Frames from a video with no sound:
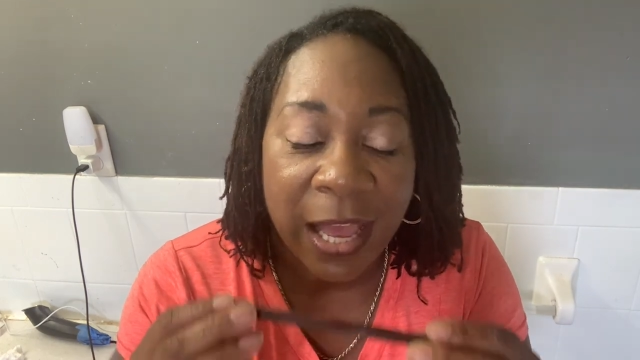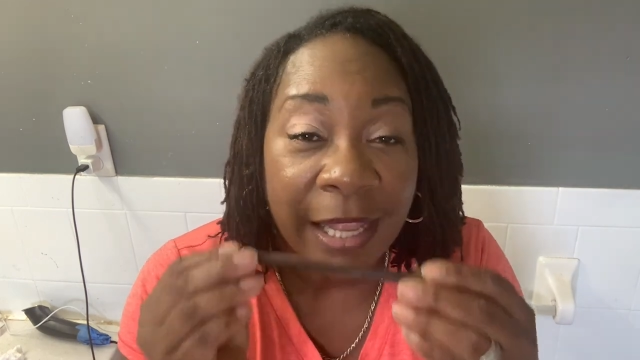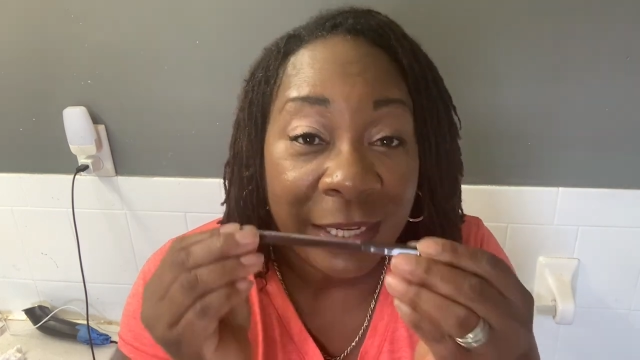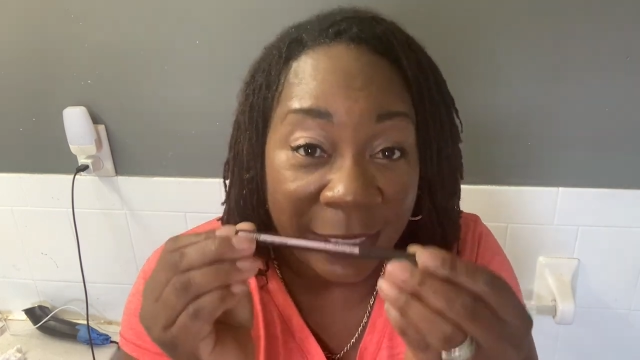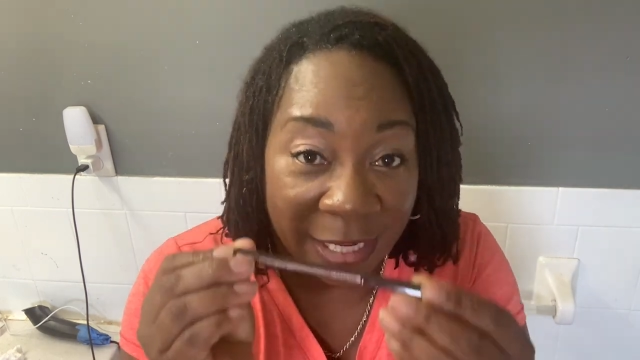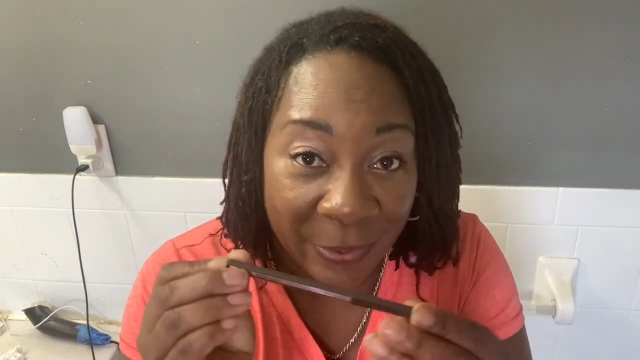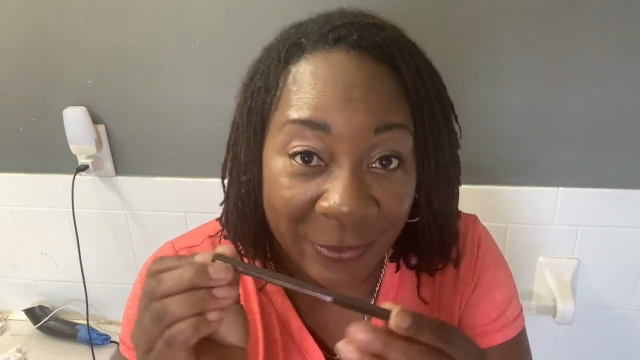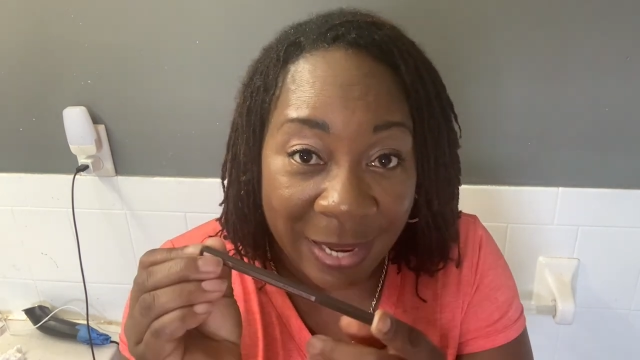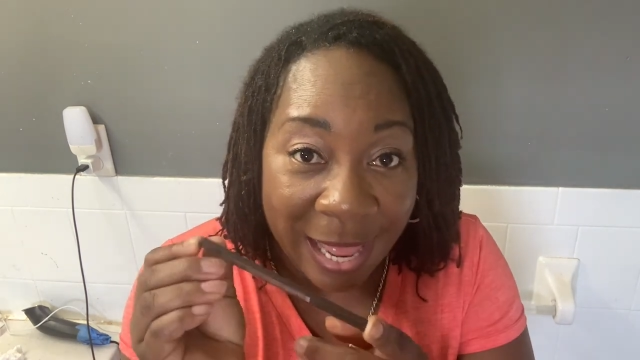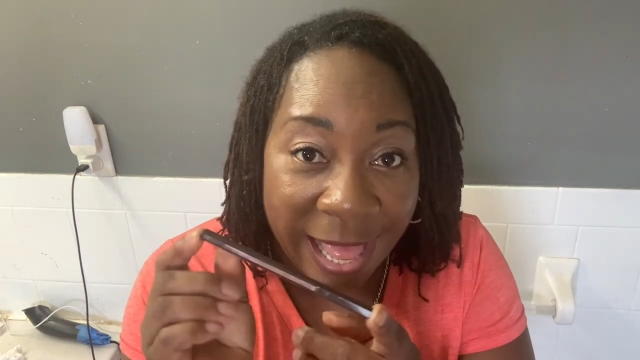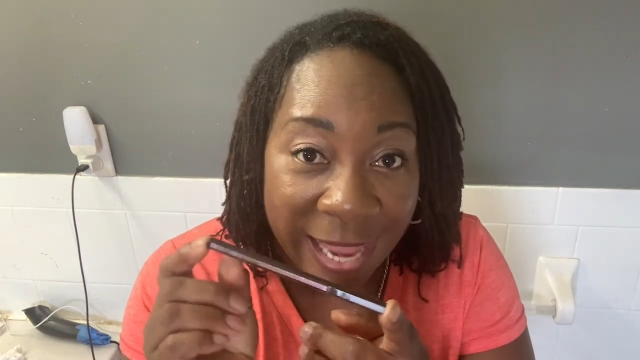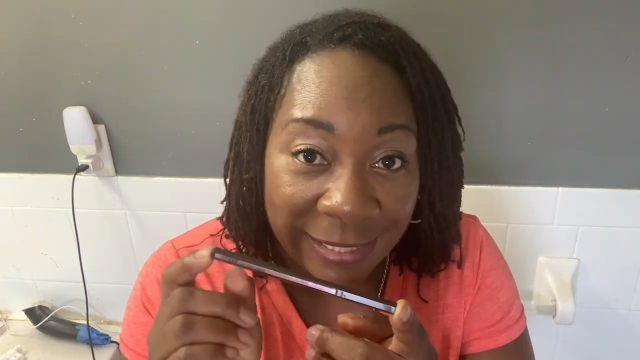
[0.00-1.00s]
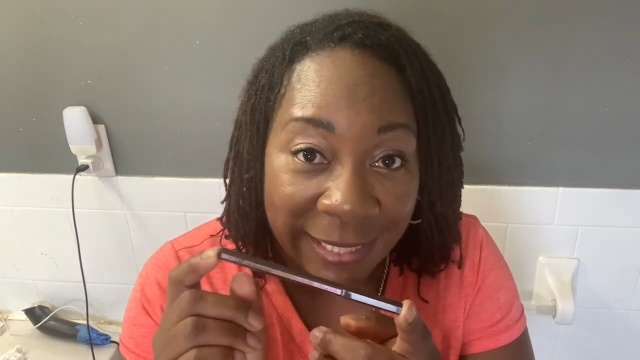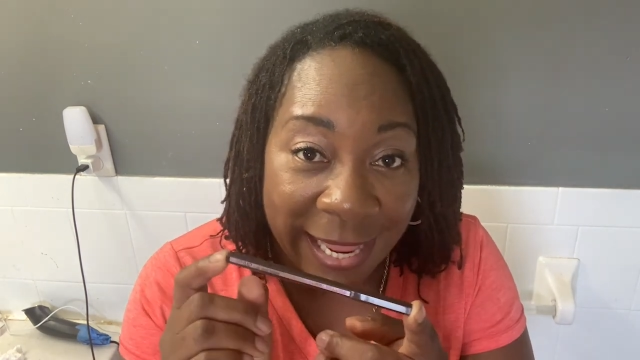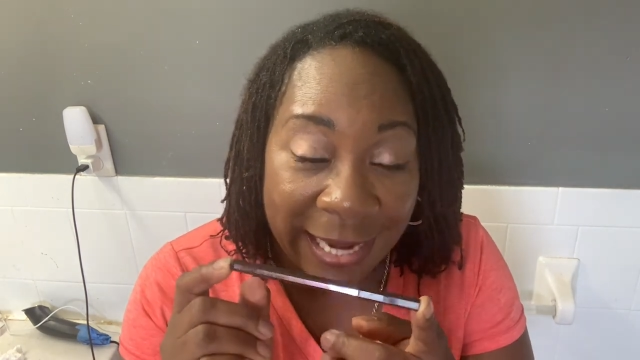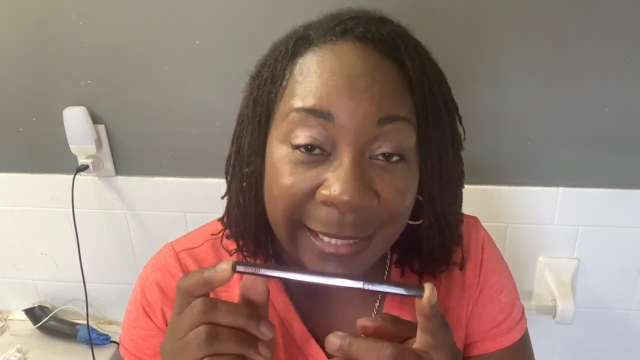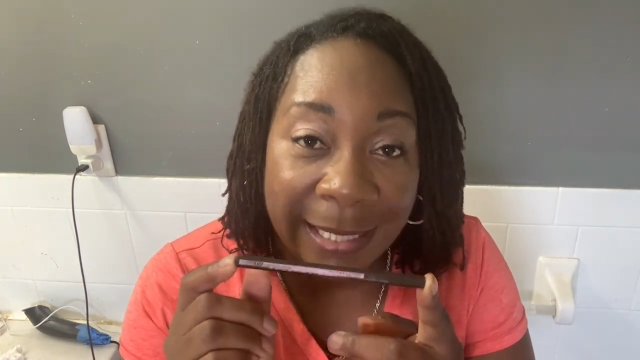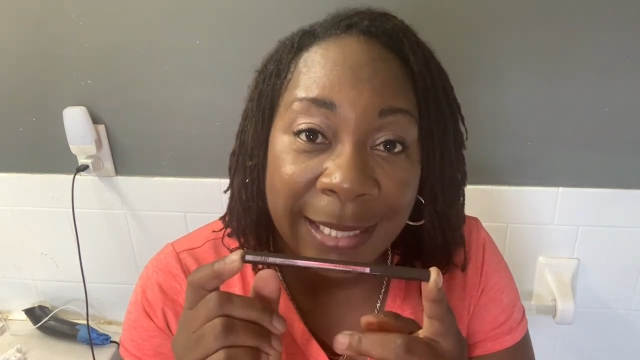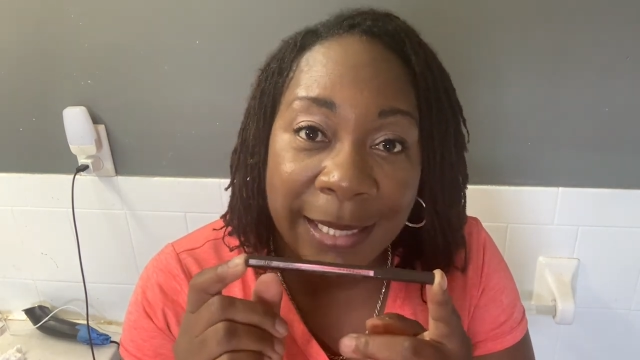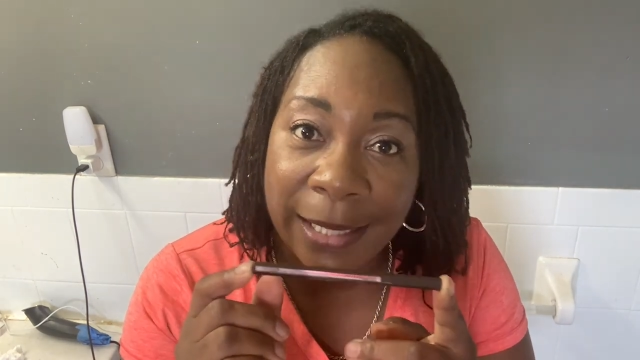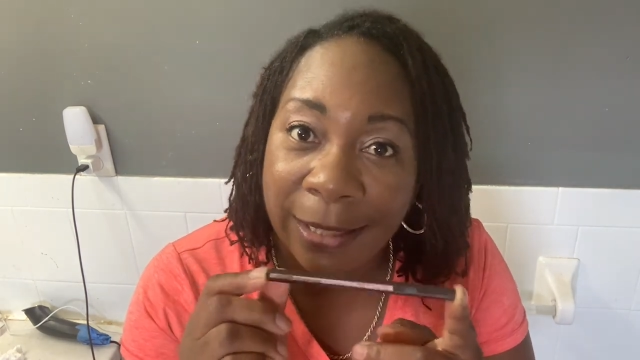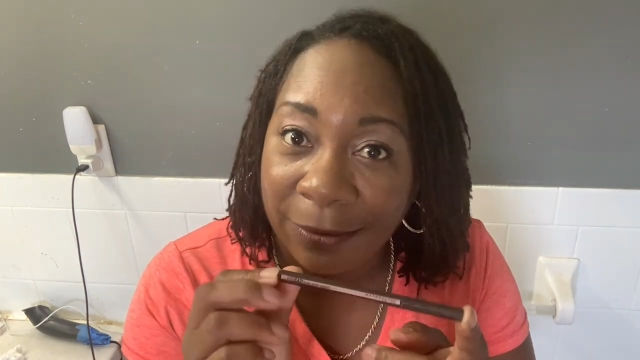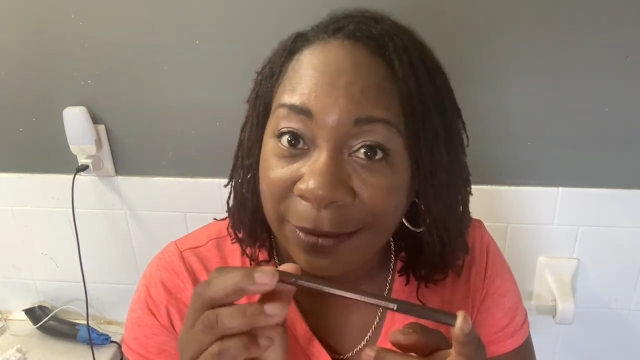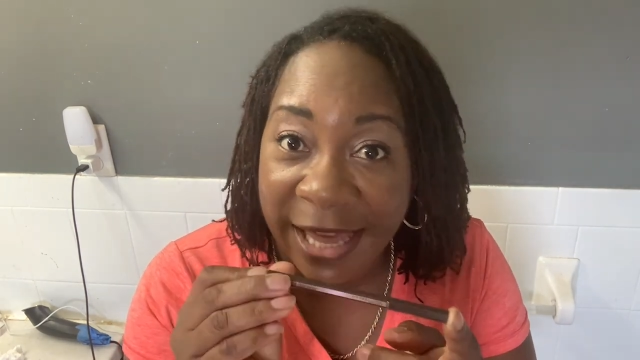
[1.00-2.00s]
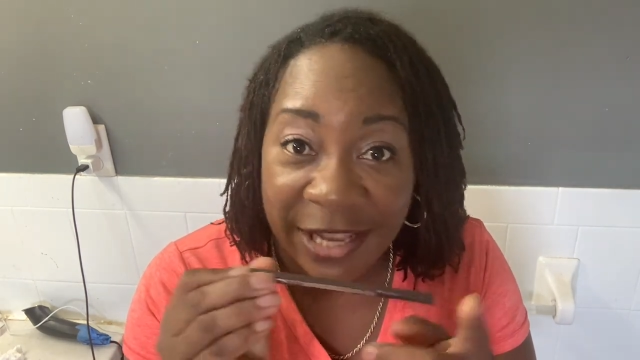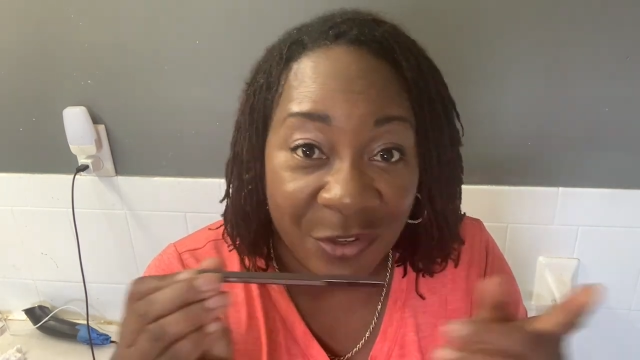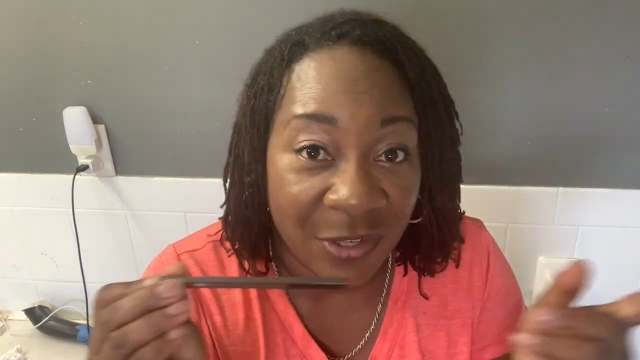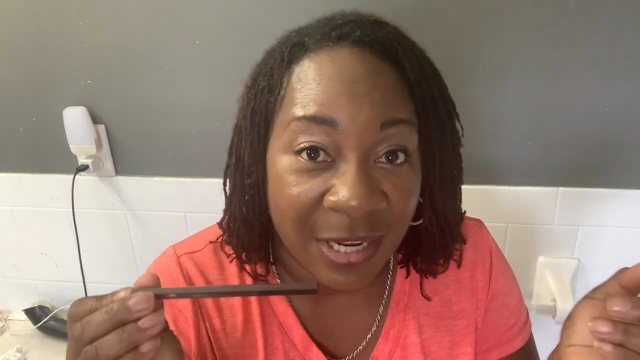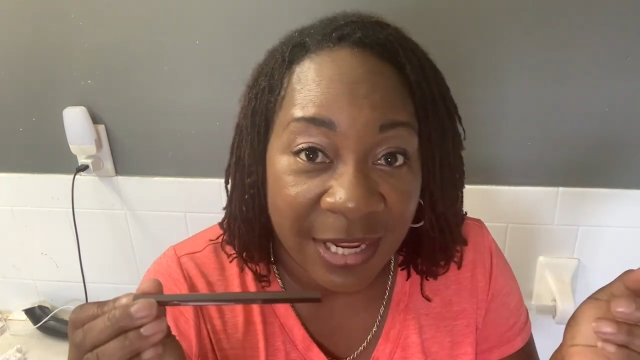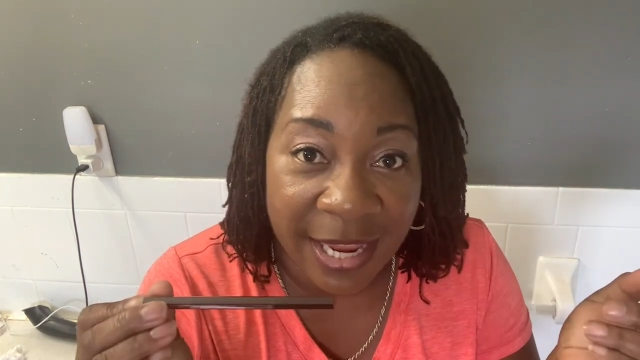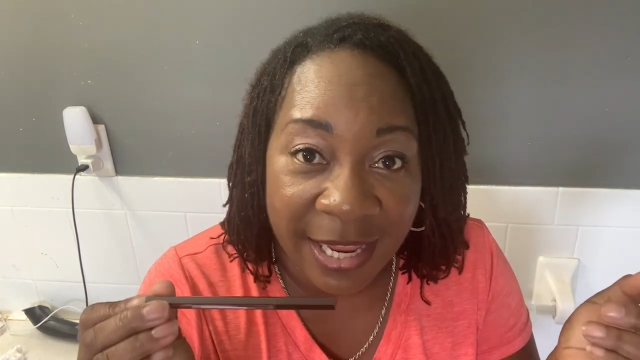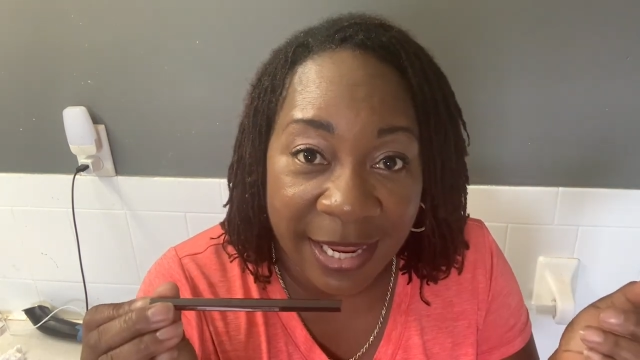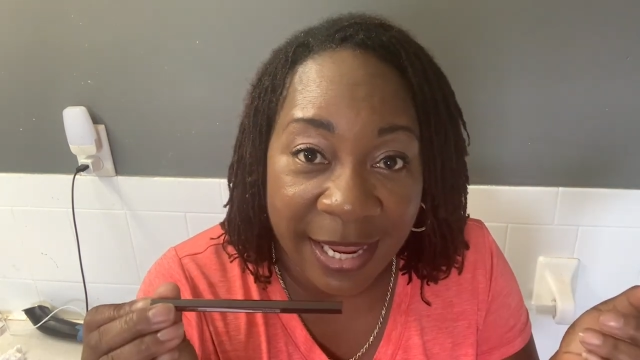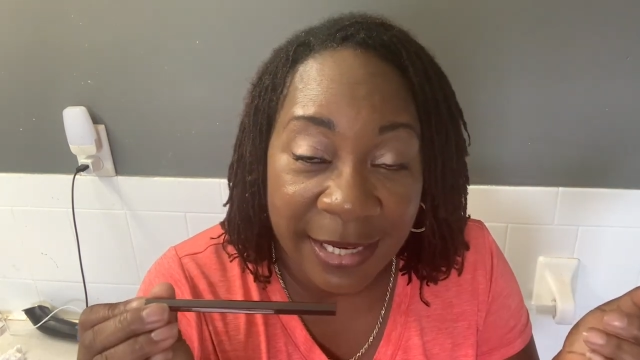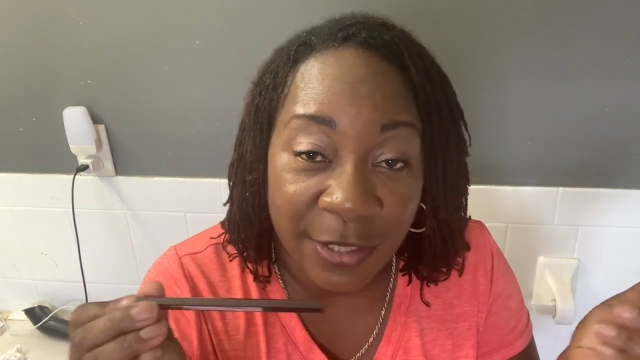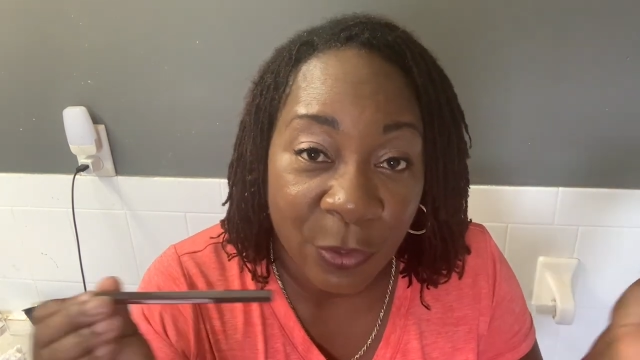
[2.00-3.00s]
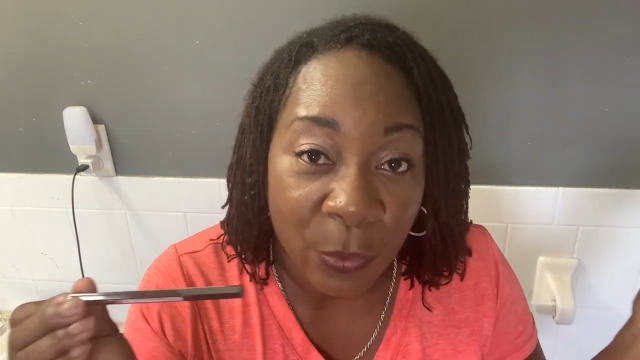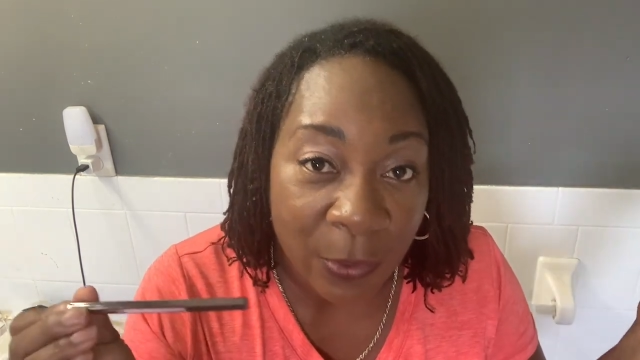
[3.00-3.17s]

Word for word: liquid eyeliner that you can get in two